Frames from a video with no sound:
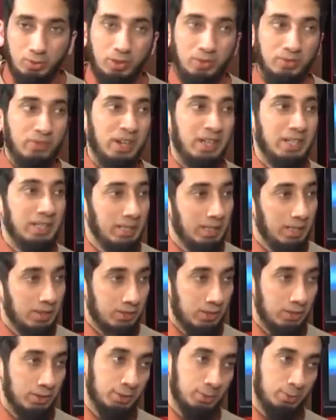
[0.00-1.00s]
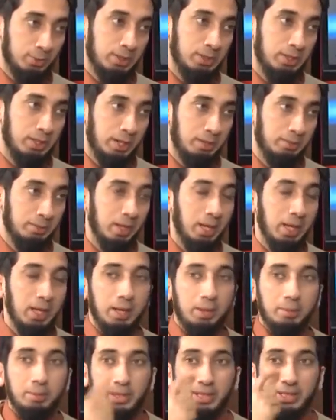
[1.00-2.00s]
they finally listen this one time.
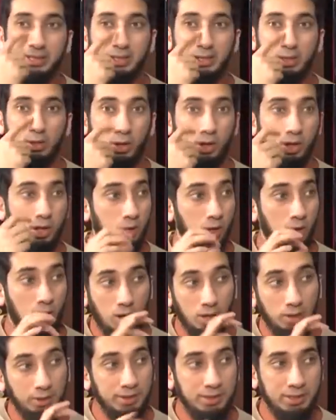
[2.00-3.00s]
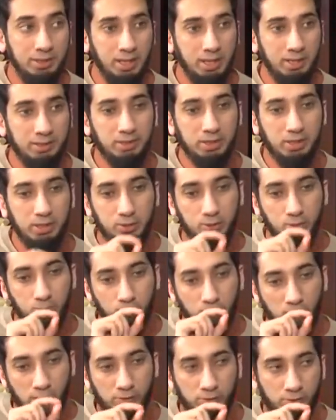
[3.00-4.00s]
Because all it takes is
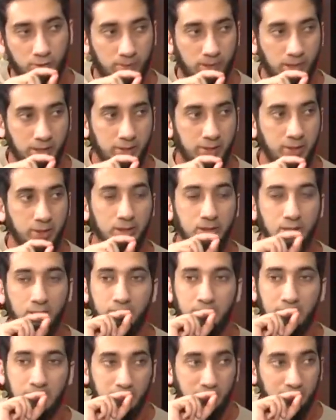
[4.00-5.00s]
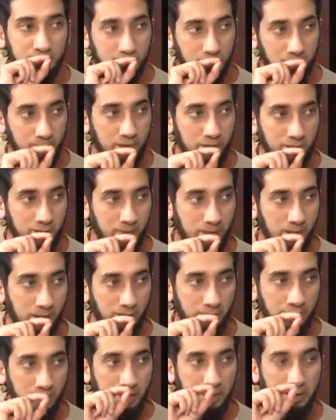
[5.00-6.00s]
one reminder coming out of somebody's
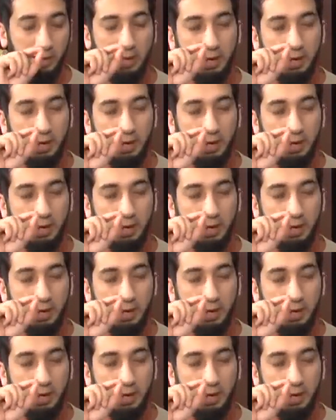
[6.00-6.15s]
mouth,